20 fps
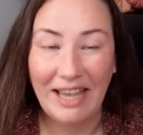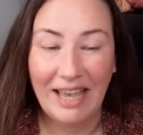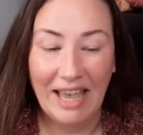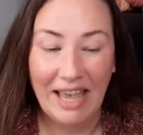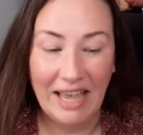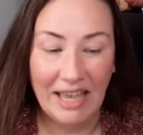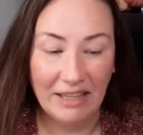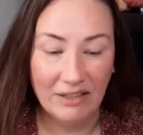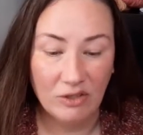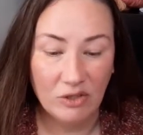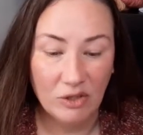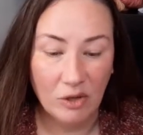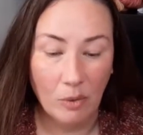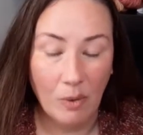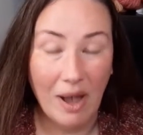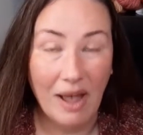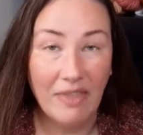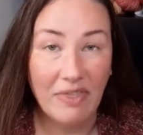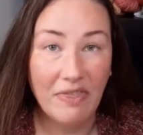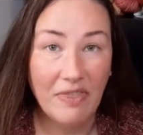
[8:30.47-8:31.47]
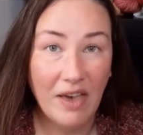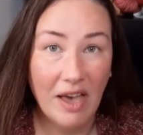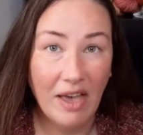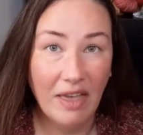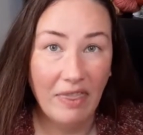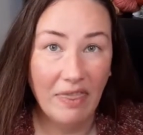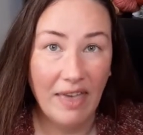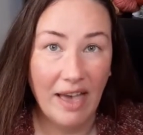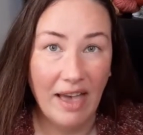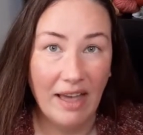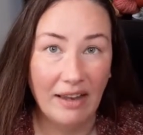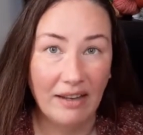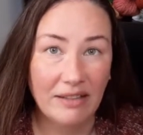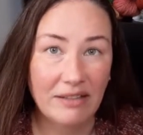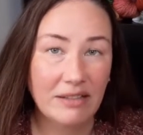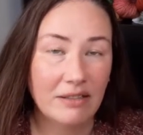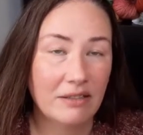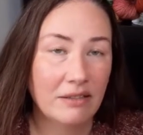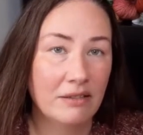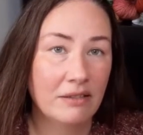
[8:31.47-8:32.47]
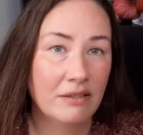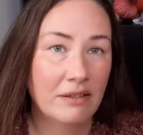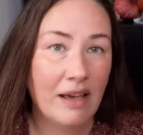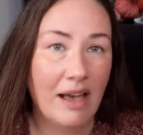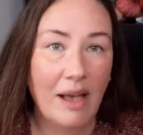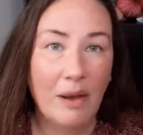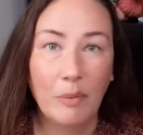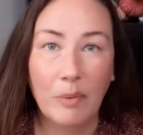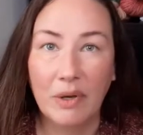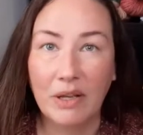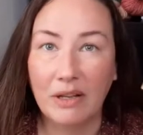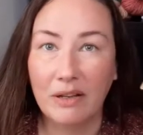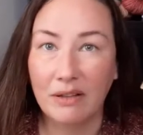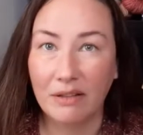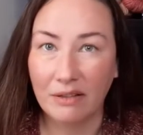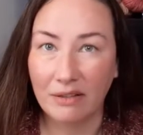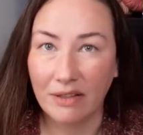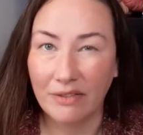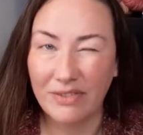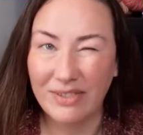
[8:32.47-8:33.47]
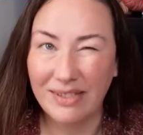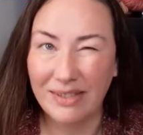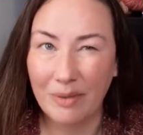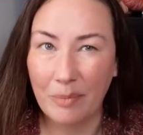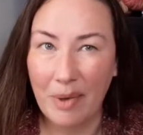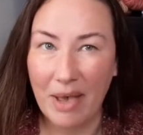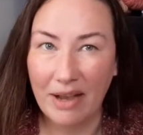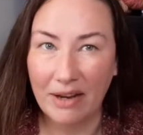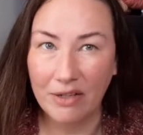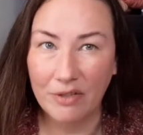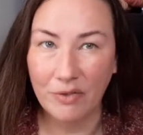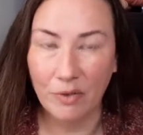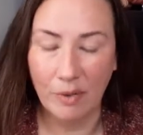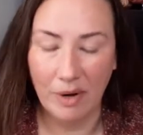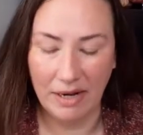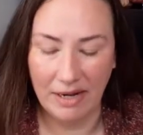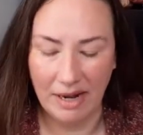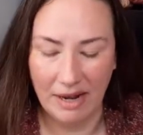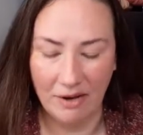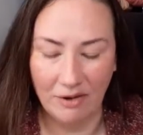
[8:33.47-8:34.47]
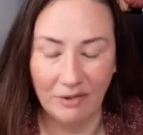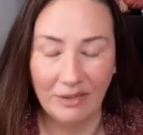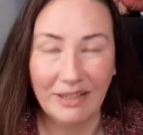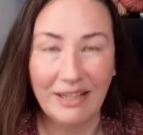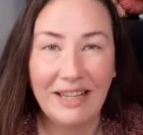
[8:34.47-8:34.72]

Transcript: And so I thought that I would leave this in the package for right now,